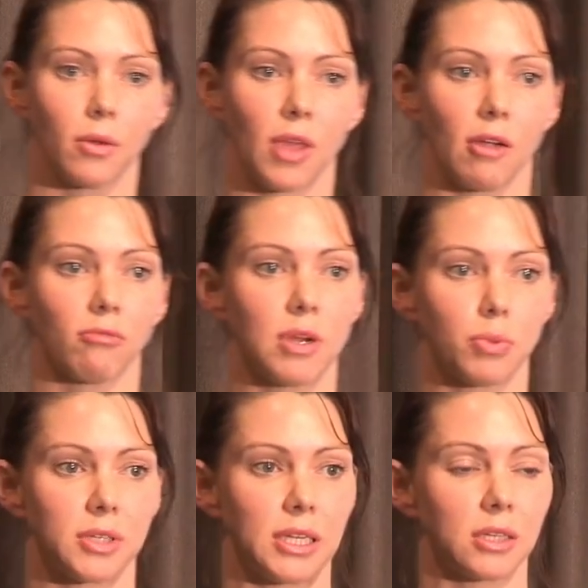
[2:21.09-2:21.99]
that
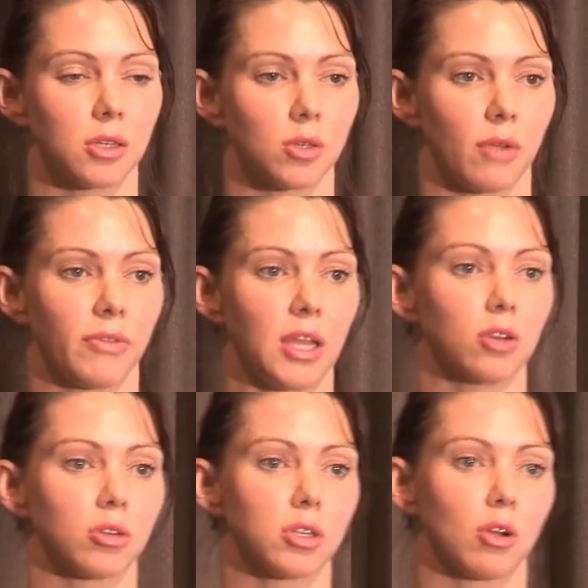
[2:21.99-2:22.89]
represented sort of the
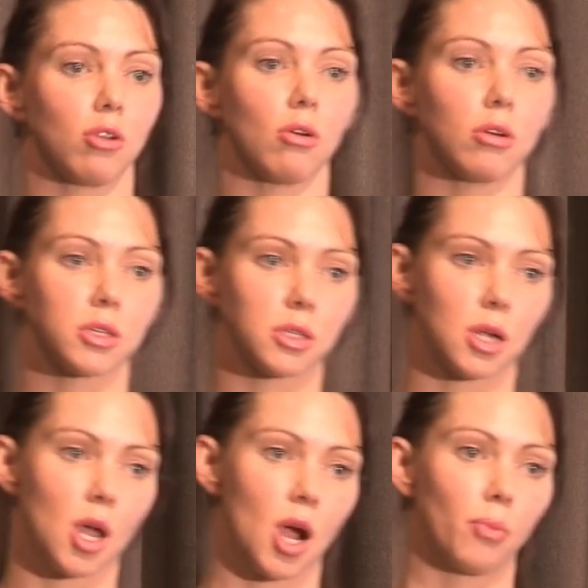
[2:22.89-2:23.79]
interest across
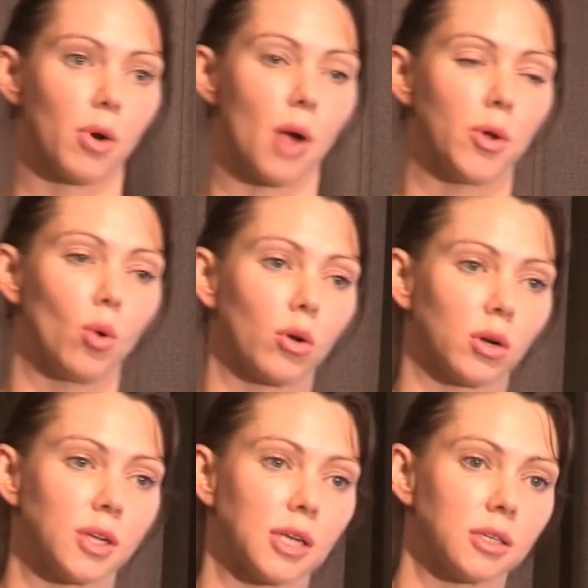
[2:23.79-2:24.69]
our primary
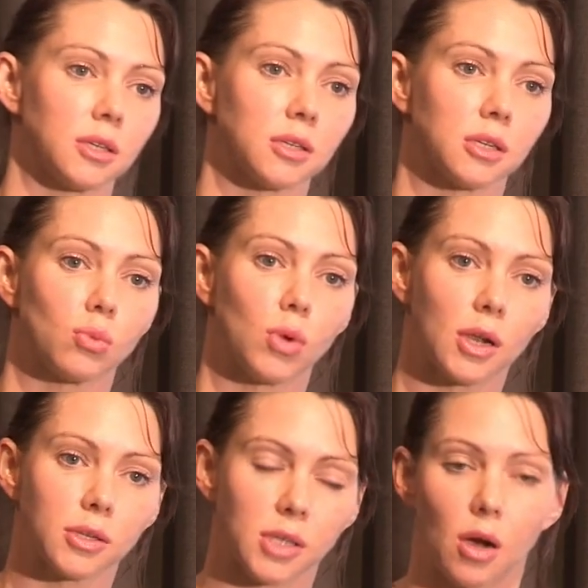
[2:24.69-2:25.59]
organisations as well
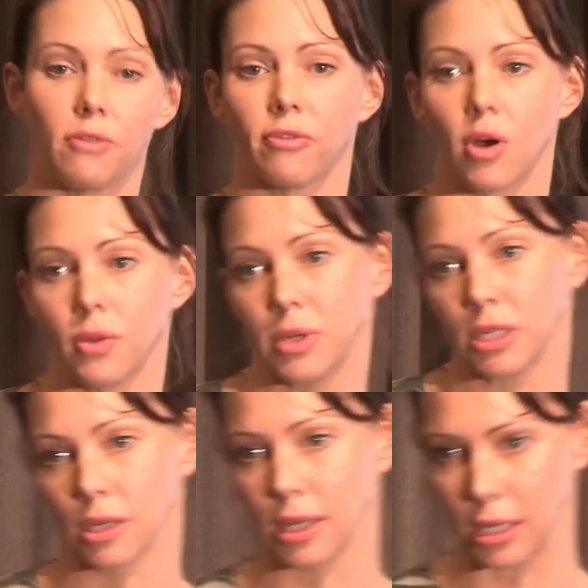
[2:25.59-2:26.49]
as our
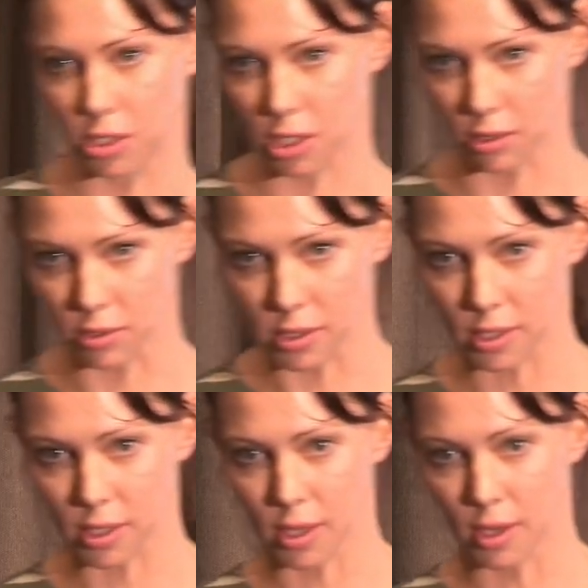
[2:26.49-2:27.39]
environmental N G Os.